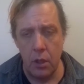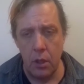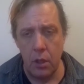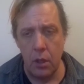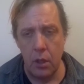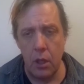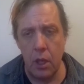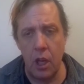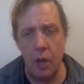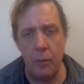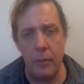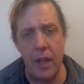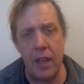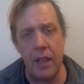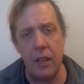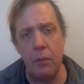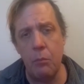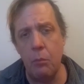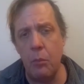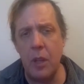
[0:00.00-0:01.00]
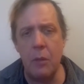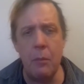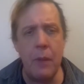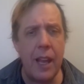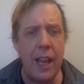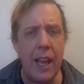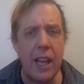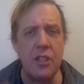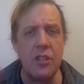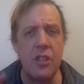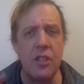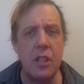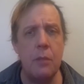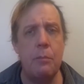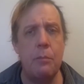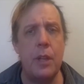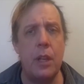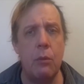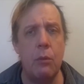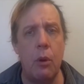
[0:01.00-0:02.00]
um, and it, it may actually
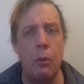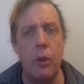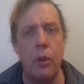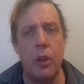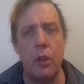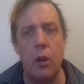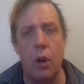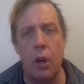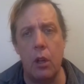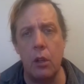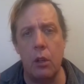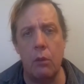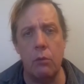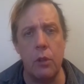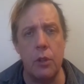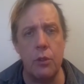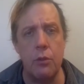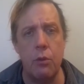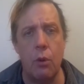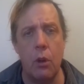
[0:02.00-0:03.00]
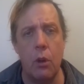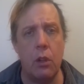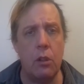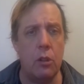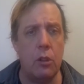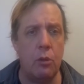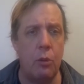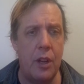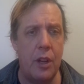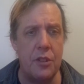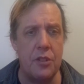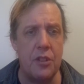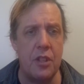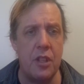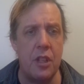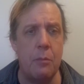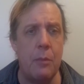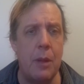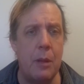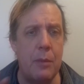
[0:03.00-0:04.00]
be what we call a rhetorical question.
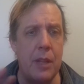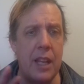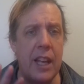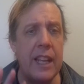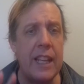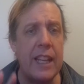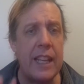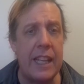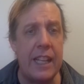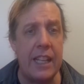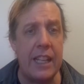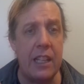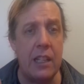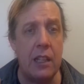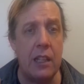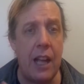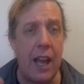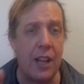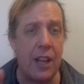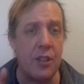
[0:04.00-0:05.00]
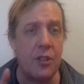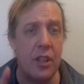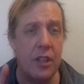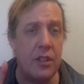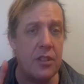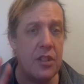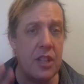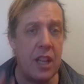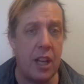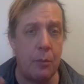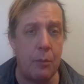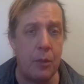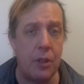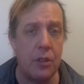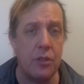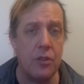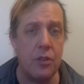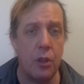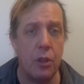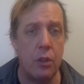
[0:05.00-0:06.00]
It may be a hidden, actually a statement.
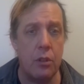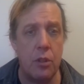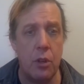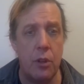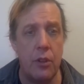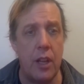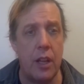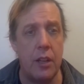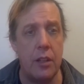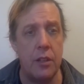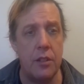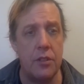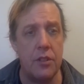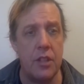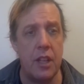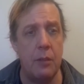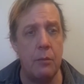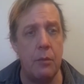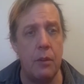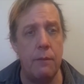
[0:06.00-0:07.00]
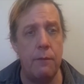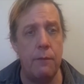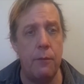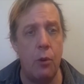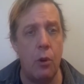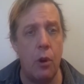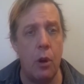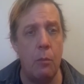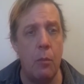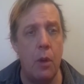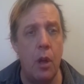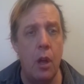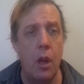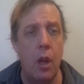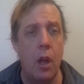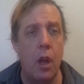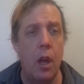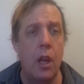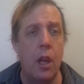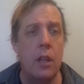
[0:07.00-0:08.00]
So you turn that into statement form.
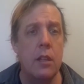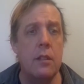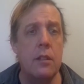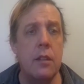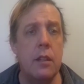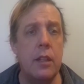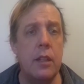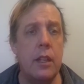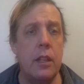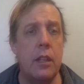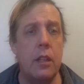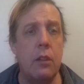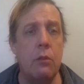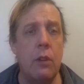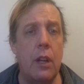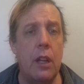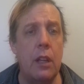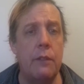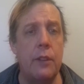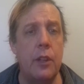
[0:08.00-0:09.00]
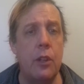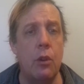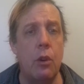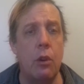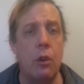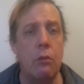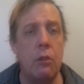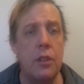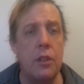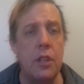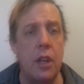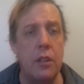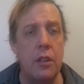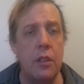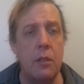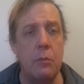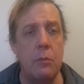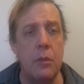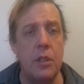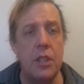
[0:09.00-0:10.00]
Delete irrelevant or
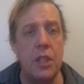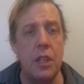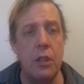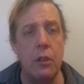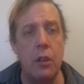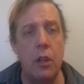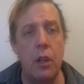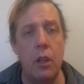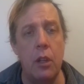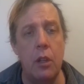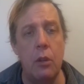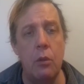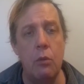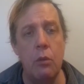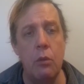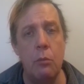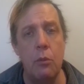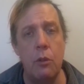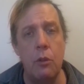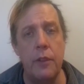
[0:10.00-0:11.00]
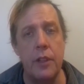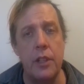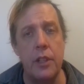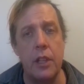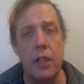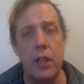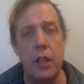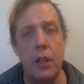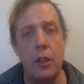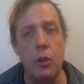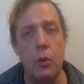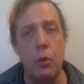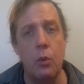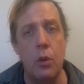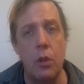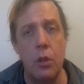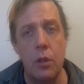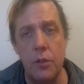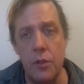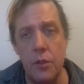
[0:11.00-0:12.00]
redundant material. Remove indicator
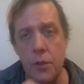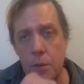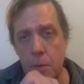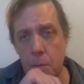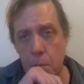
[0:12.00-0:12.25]
words.